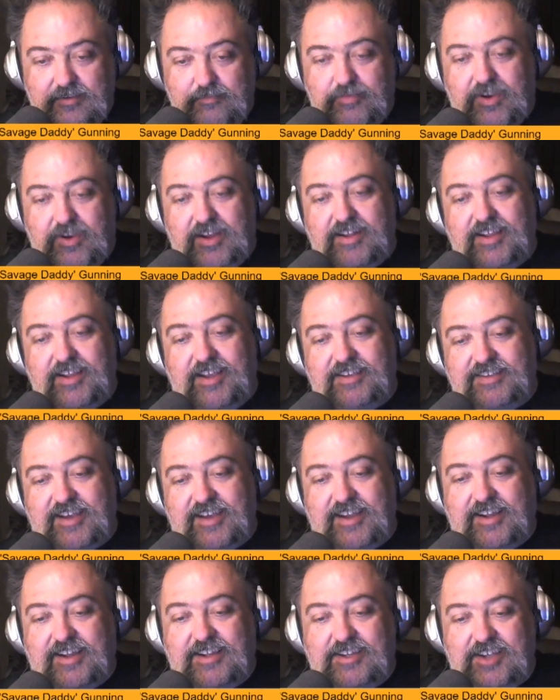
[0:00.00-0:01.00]
but he's
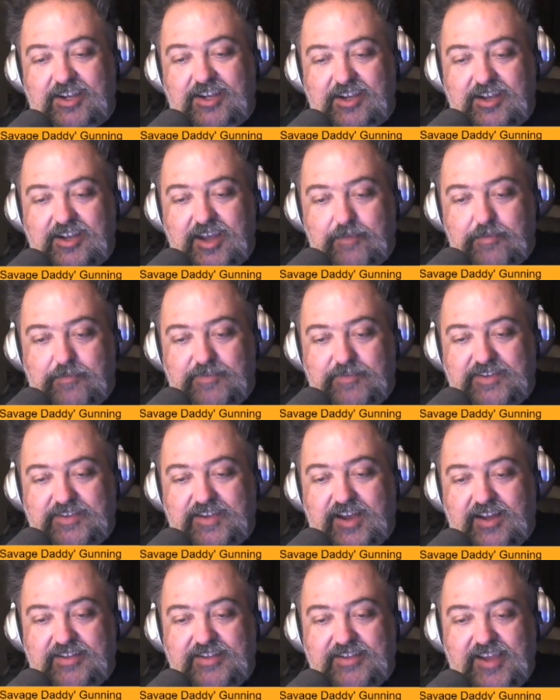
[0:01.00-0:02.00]
got to check a couple of his
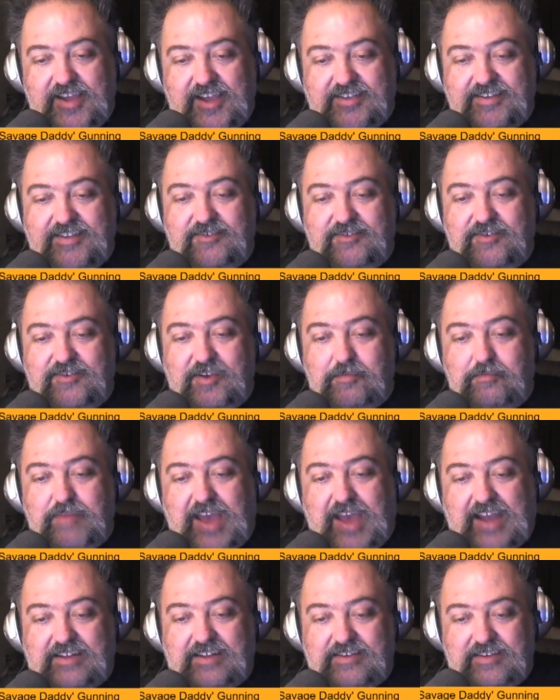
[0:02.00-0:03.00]
contacts and he'll get
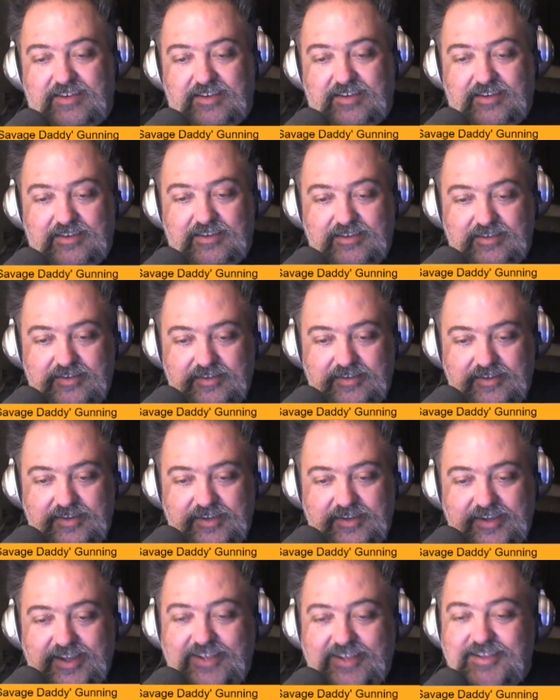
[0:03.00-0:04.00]
back to you.
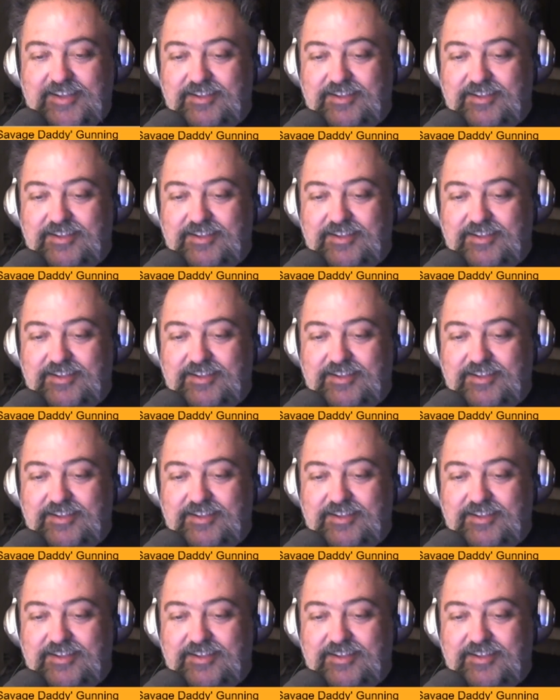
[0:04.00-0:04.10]
And